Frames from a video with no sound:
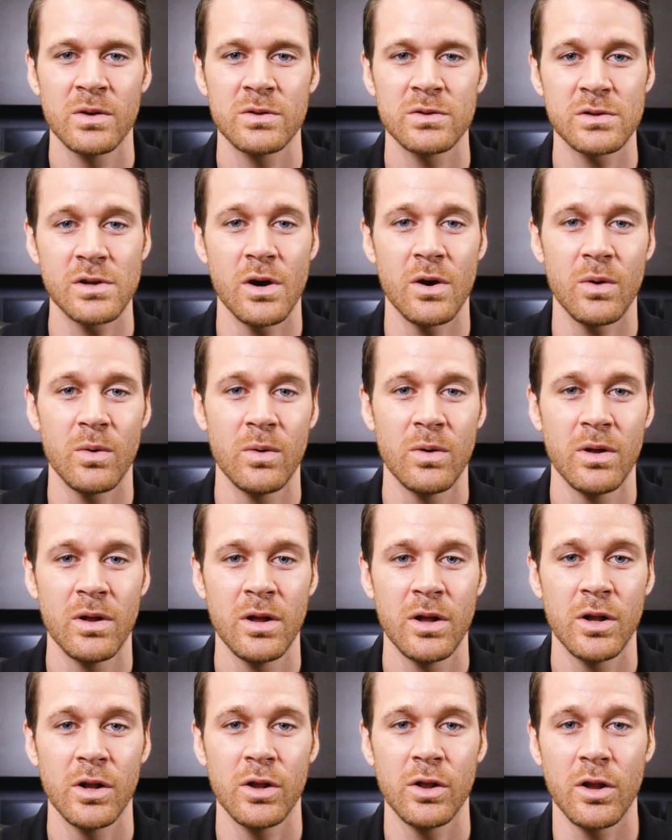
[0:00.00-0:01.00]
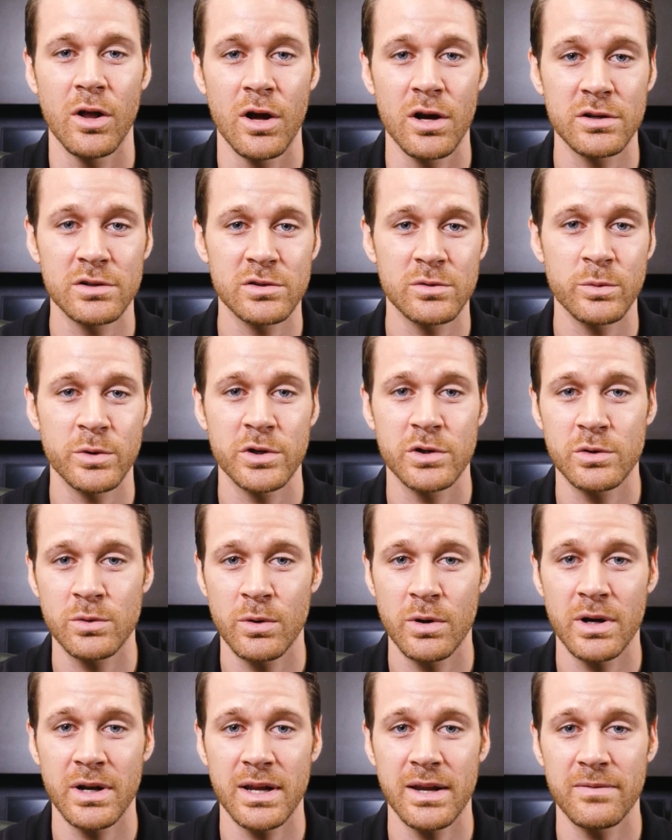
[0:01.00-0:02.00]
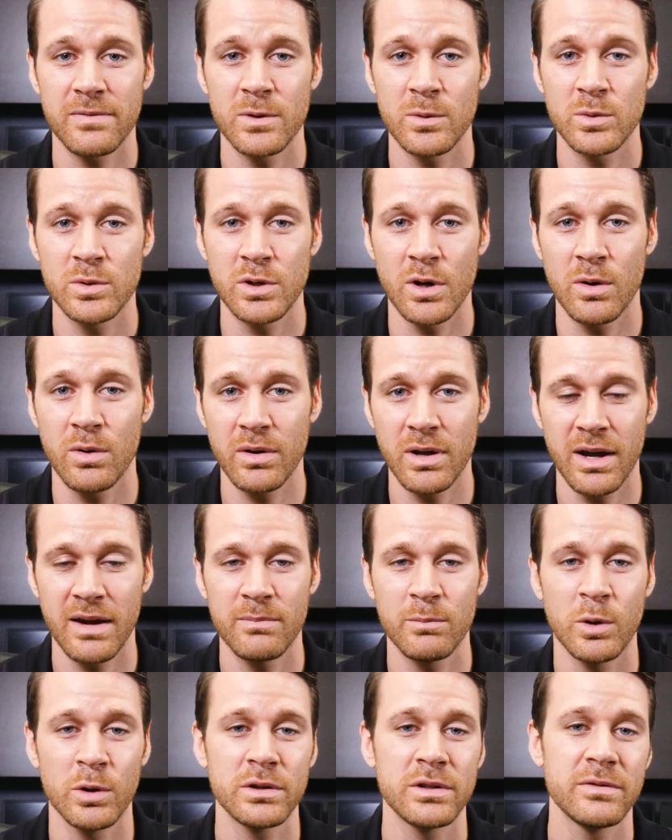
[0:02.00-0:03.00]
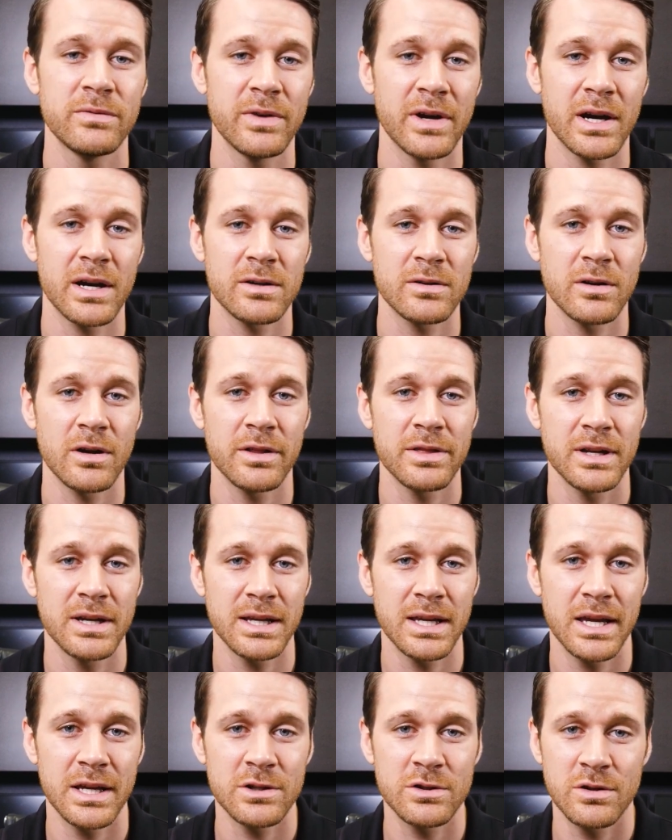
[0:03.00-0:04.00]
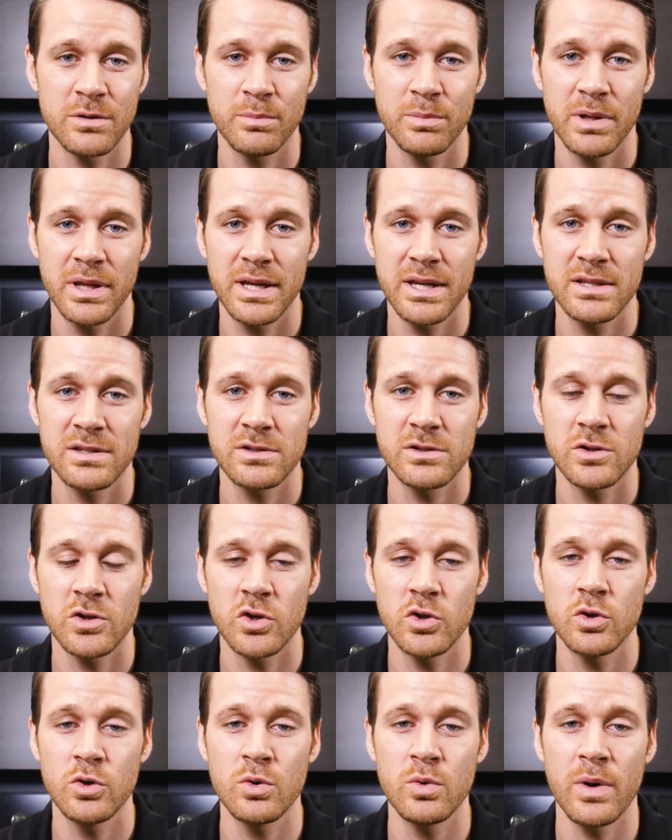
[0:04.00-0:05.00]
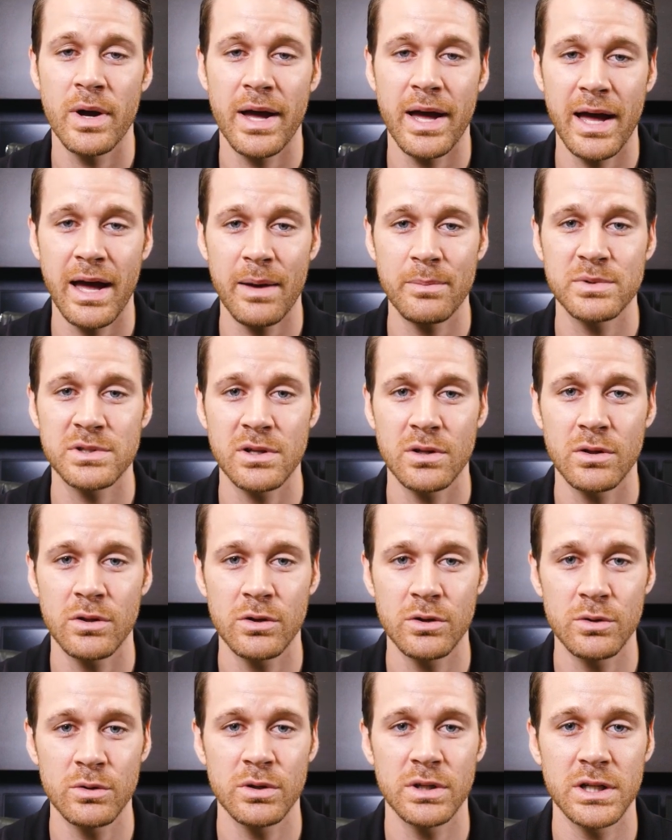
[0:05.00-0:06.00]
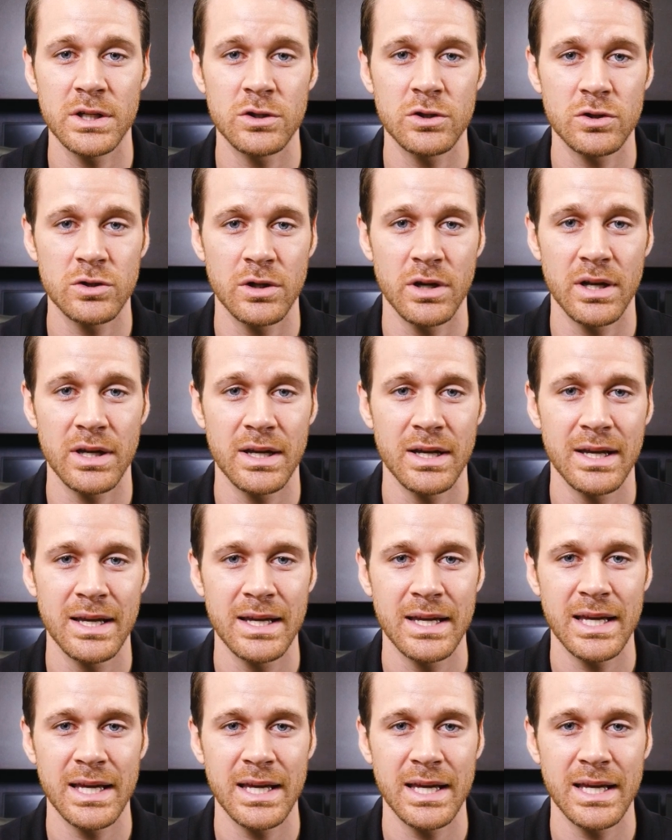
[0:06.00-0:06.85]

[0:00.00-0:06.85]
So, long story short, if you don't have multi-factor authentication in place, you absolutely should.